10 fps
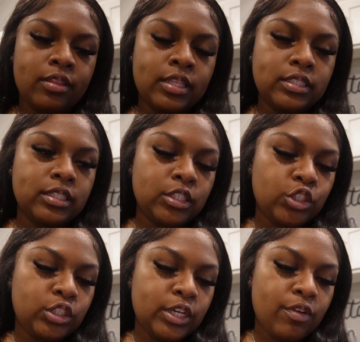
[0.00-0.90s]
This is the
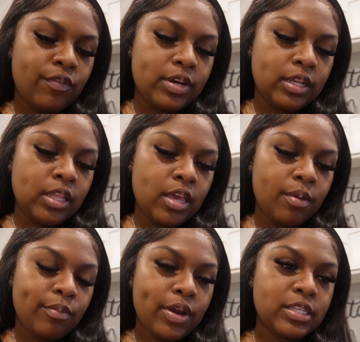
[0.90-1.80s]
Sheer Vanilla
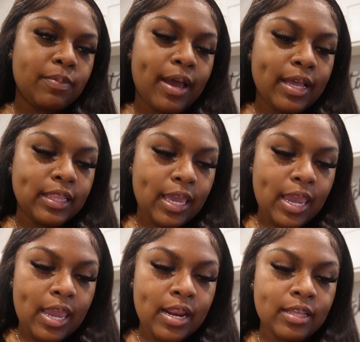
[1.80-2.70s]
Embrace by
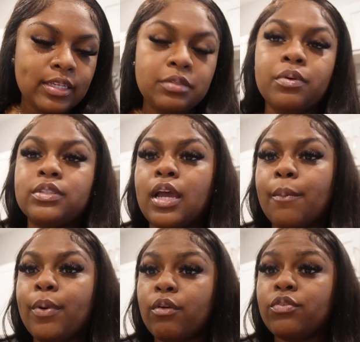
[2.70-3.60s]
Glade. It smells like
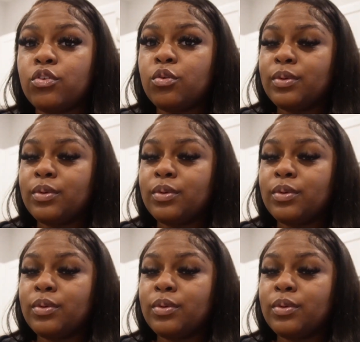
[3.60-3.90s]
perfume.